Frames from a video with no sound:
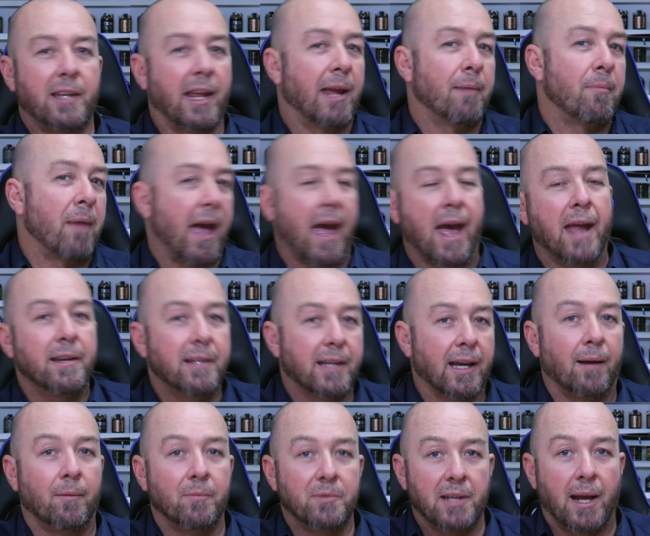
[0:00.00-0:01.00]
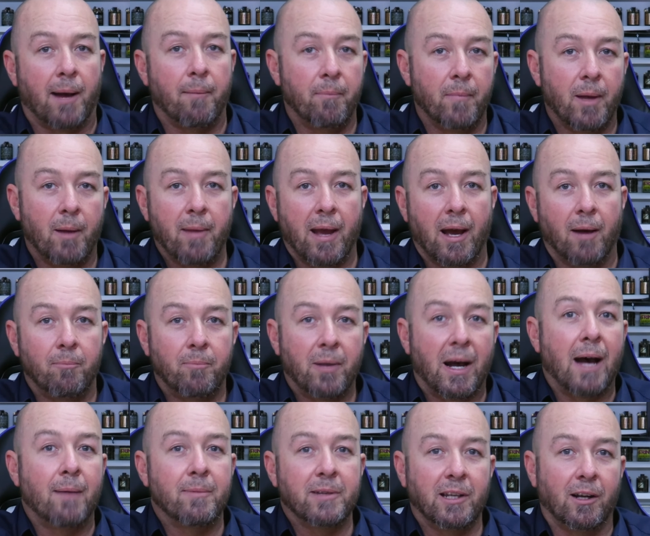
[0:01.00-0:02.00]
damn ad comes up about
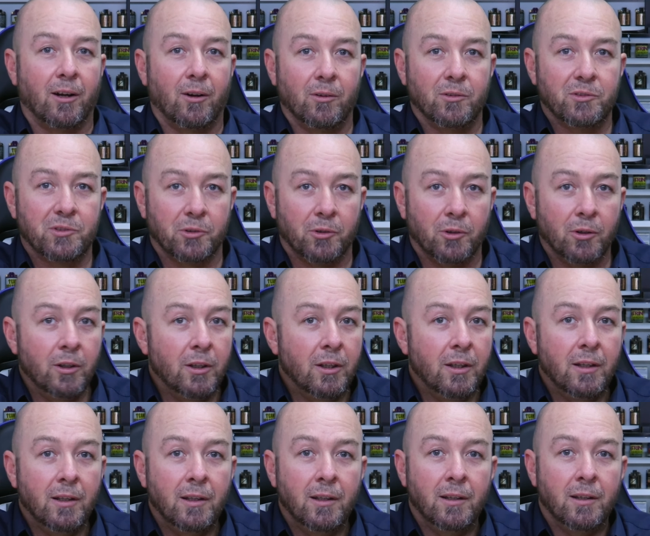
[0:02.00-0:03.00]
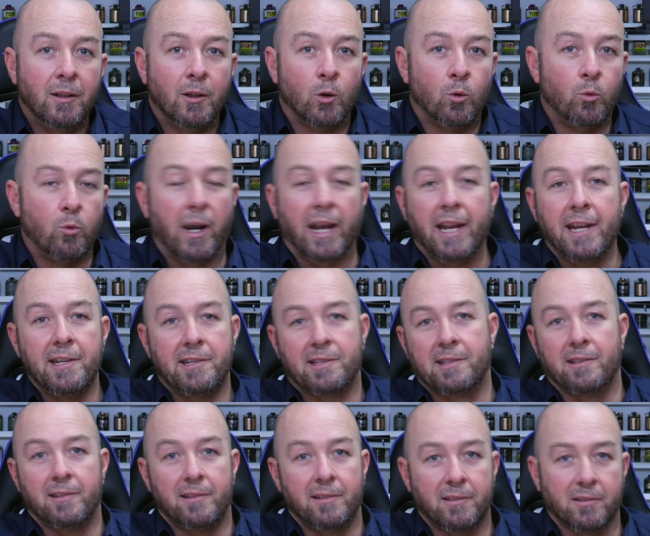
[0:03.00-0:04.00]
Barbie dolls or
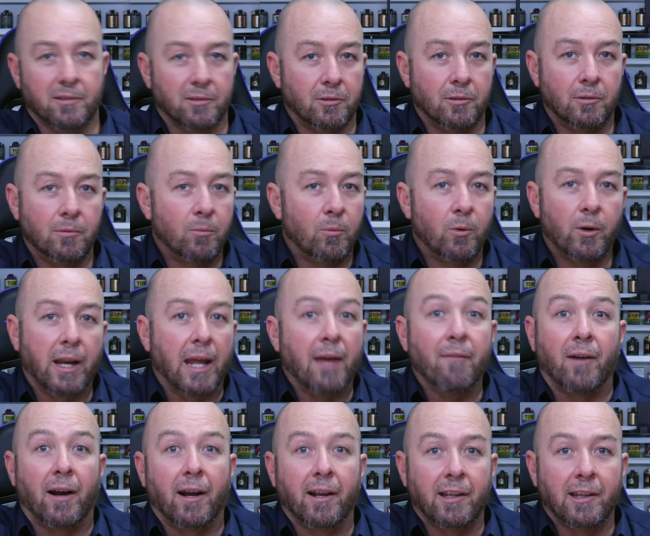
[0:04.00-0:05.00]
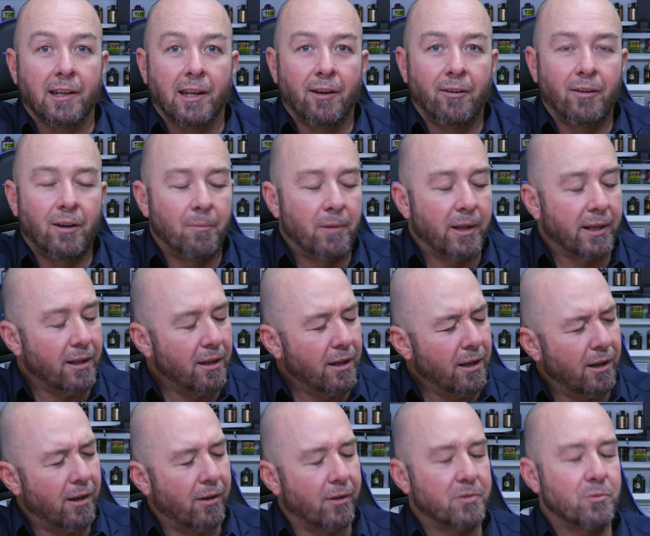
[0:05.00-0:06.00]
razors or whatever, you know, and I'm like,
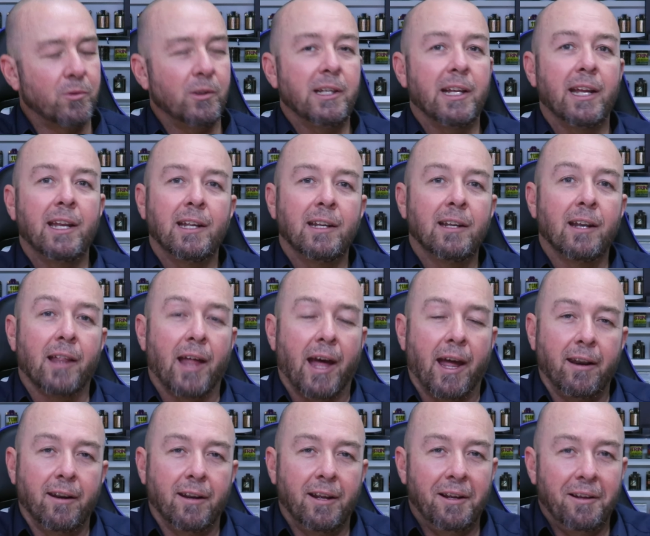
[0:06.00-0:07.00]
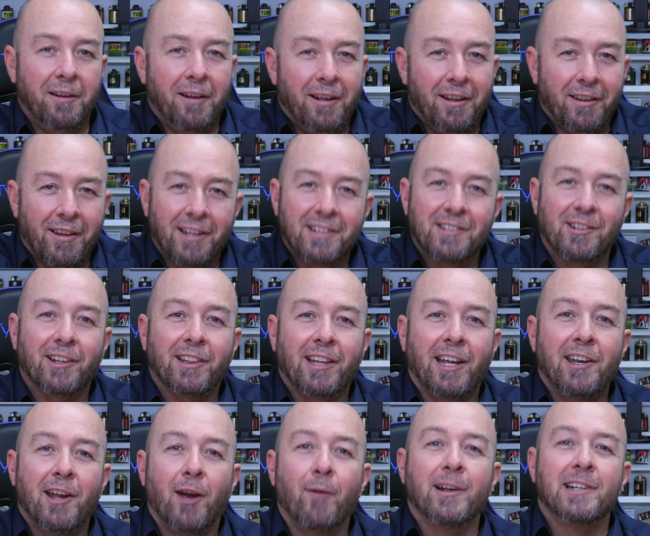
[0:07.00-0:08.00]
oh, I was really getting into that. It's like
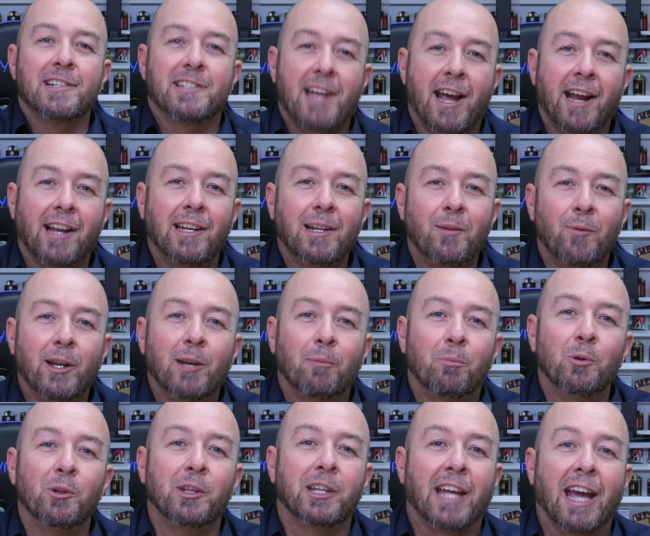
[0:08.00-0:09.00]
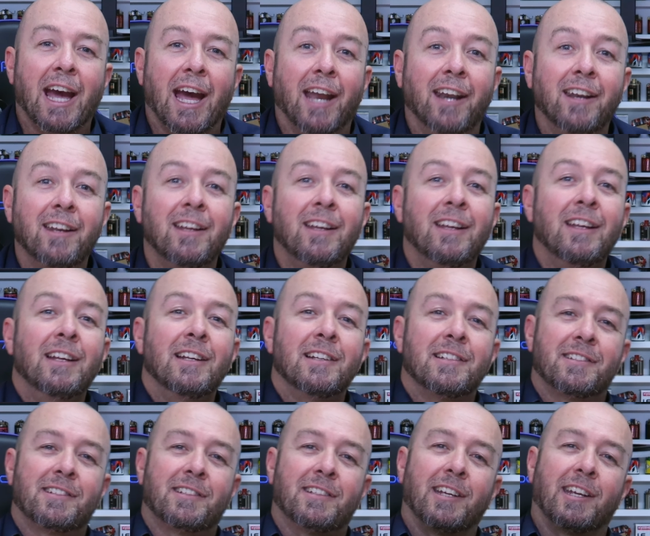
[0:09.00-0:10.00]
they know exactly where to put the ad
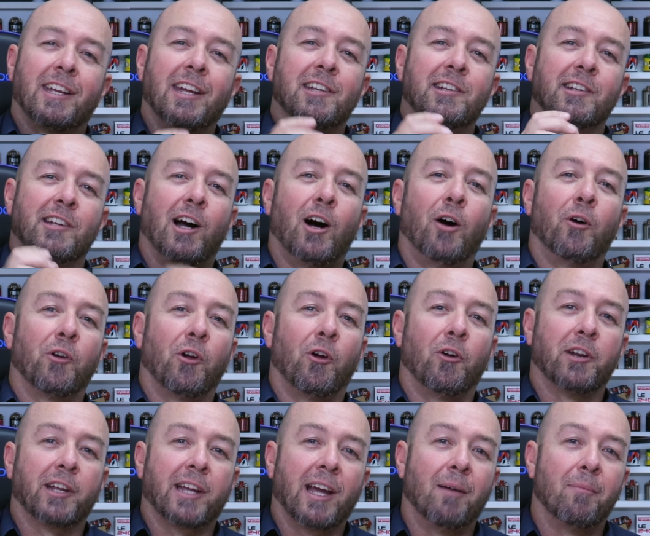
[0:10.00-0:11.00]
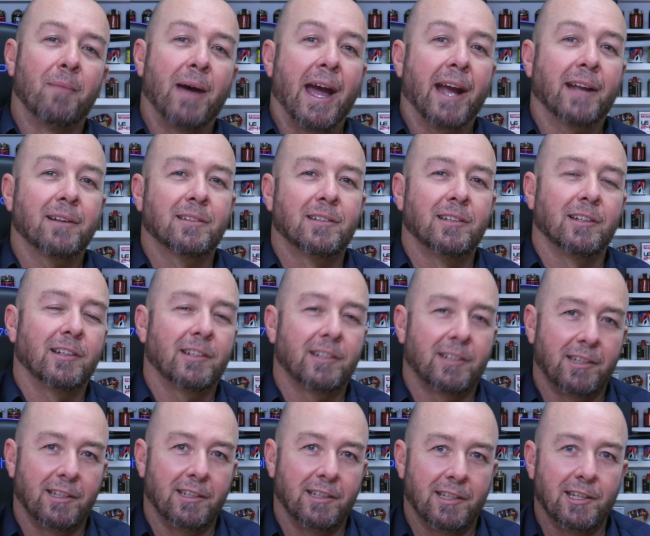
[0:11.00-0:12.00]
to get you to hold on to come back to
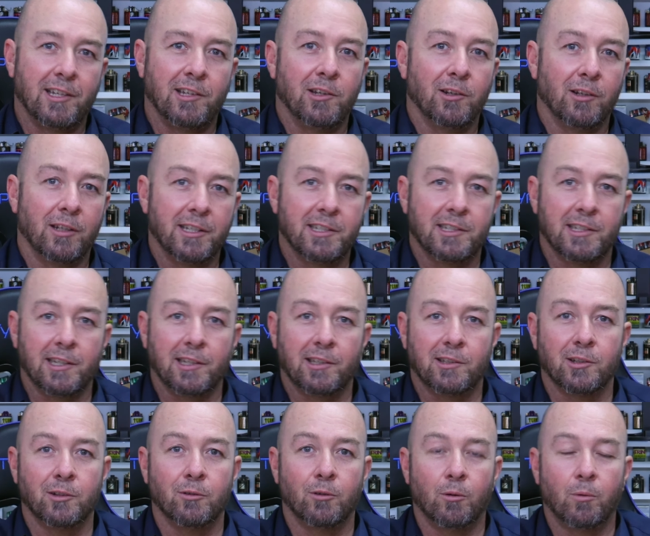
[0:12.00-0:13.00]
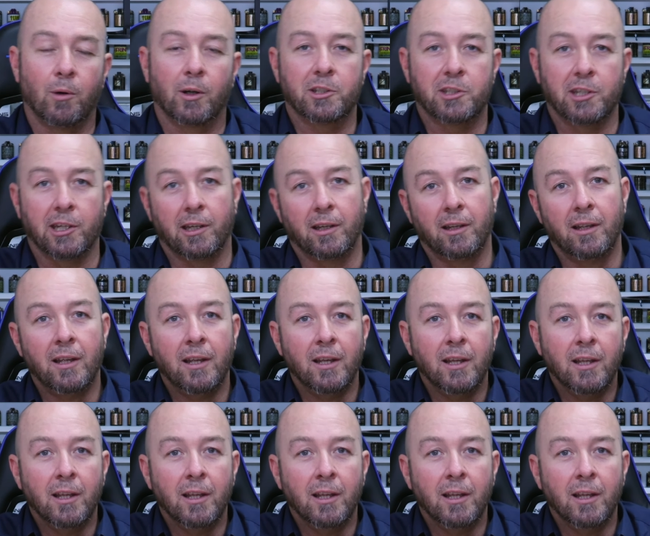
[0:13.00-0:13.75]
continue listening to or watching